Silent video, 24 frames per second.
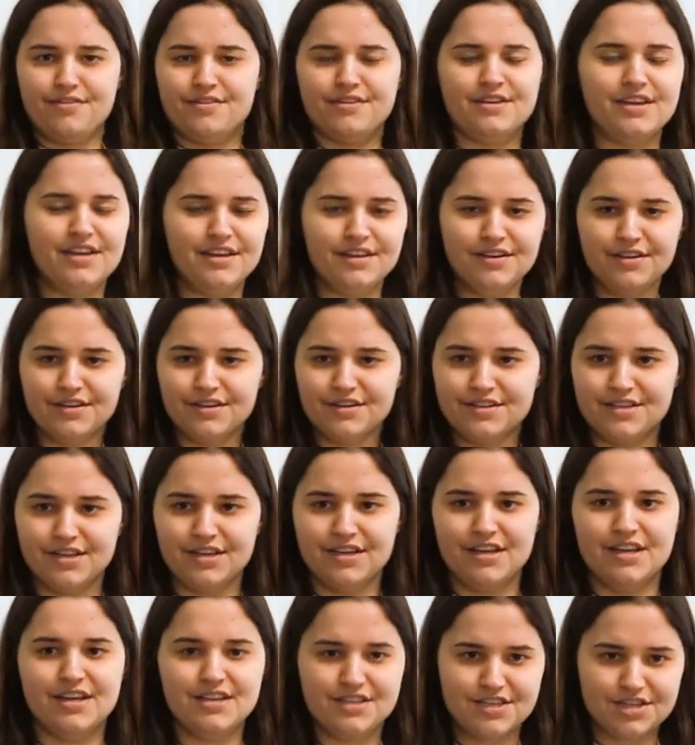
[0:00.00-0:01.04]
theater to
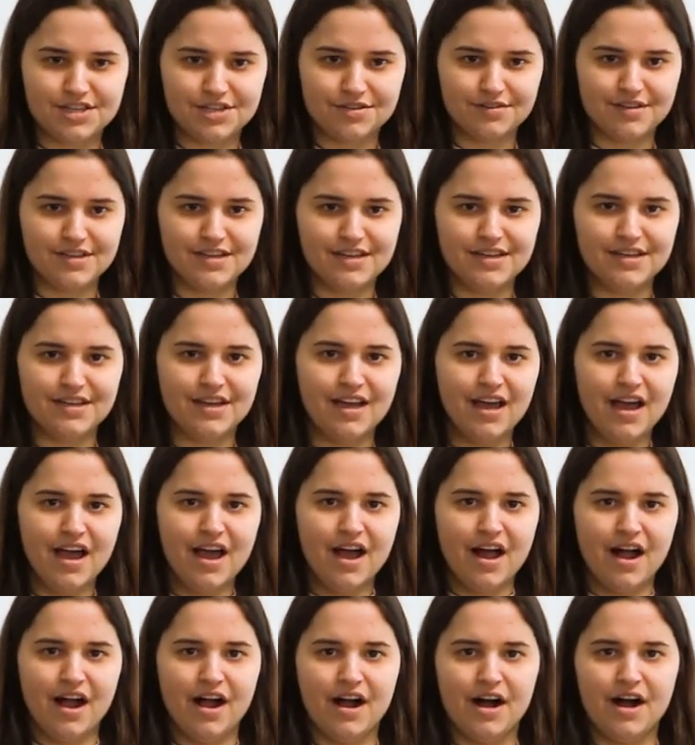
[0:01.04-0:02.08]
history
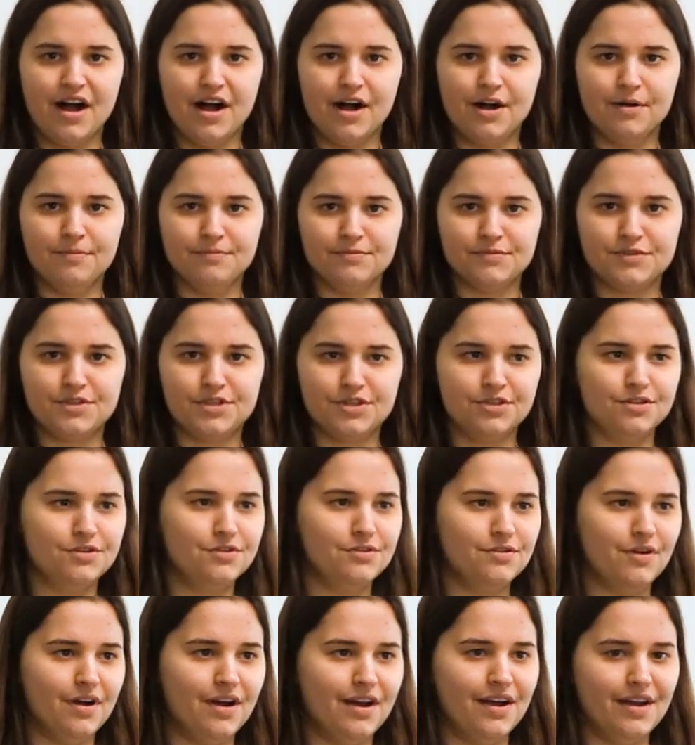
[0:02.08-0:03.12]
um,
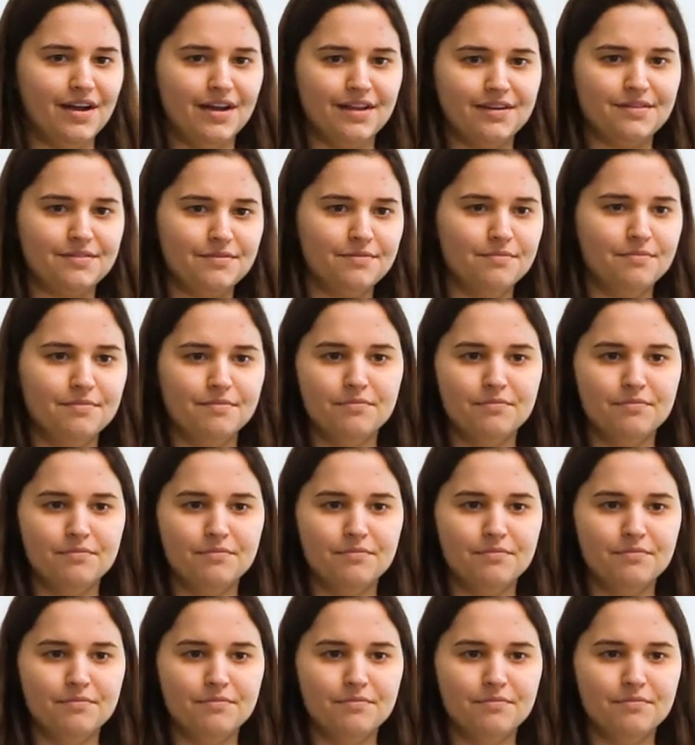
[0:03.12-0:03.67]
to uh,